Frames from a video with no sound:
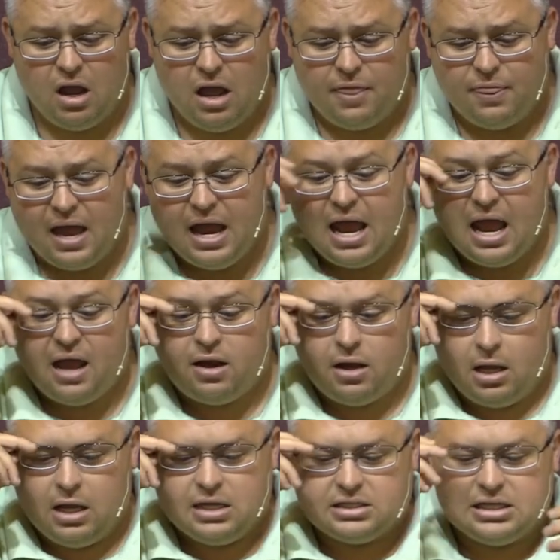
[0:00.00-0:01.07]
They had
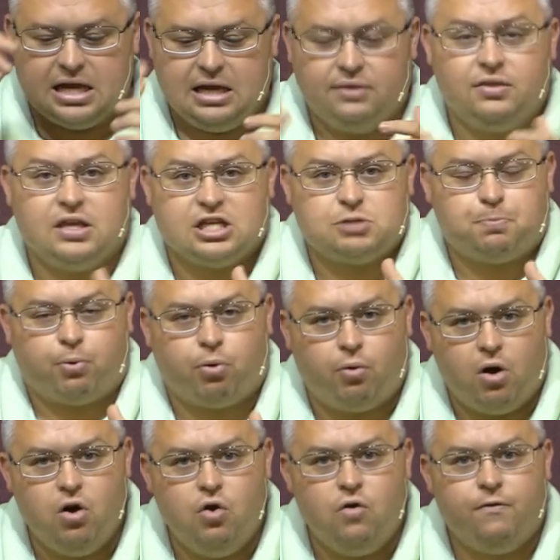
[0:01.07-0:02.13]
seen this
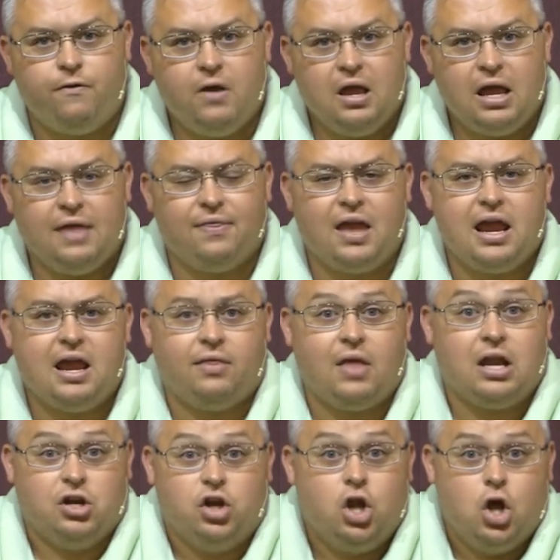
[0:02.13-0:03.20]
proof and they, they
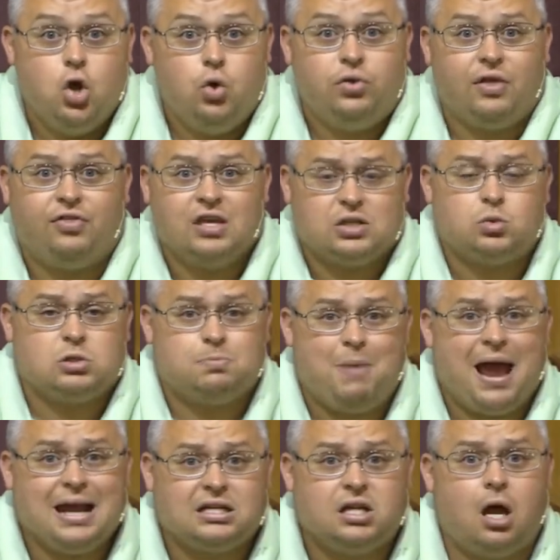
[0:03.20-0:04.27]
knew that this was
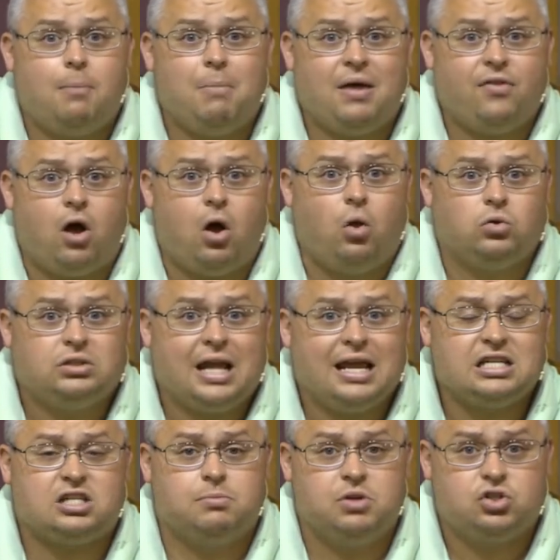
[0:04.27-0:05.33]
backed up by the Old
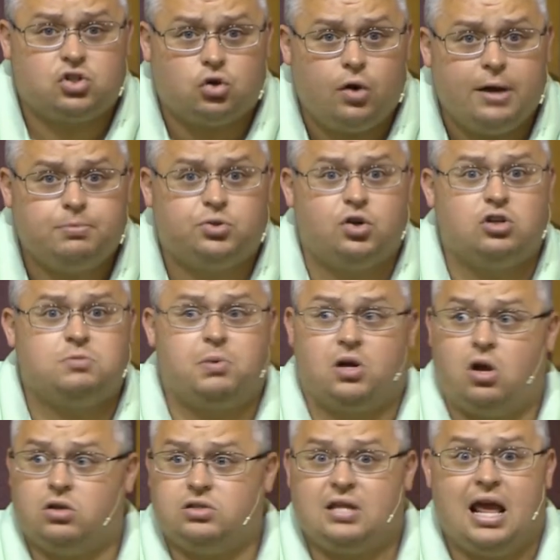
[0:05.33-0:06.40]
Testament scriptures
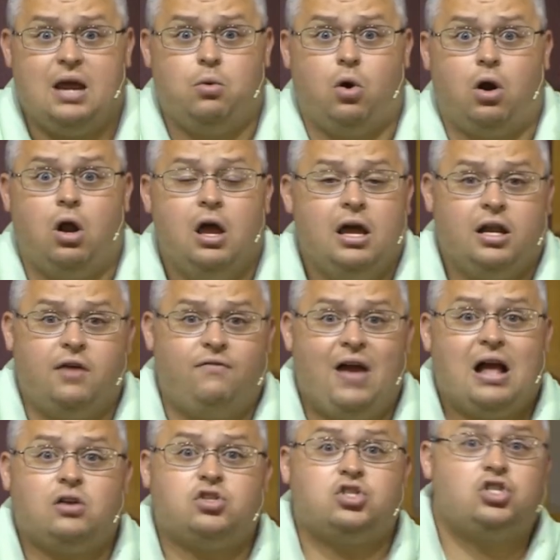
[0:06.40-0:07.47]
because they were
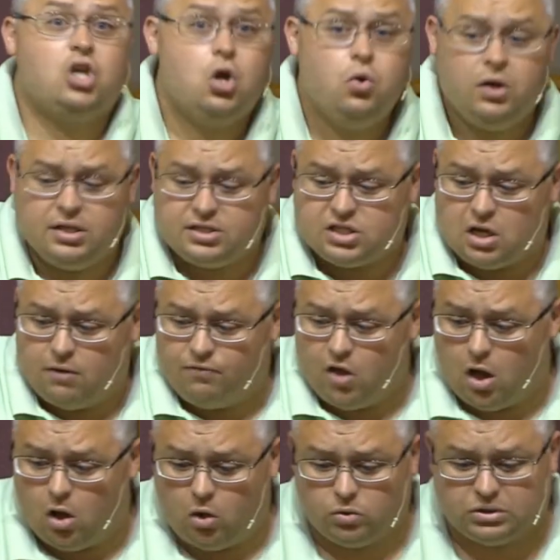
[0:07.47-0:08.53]
devout students of the
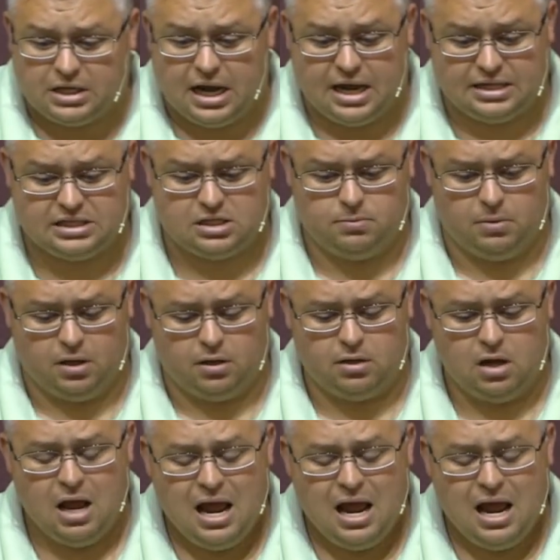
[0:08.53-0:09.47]
Old Testament.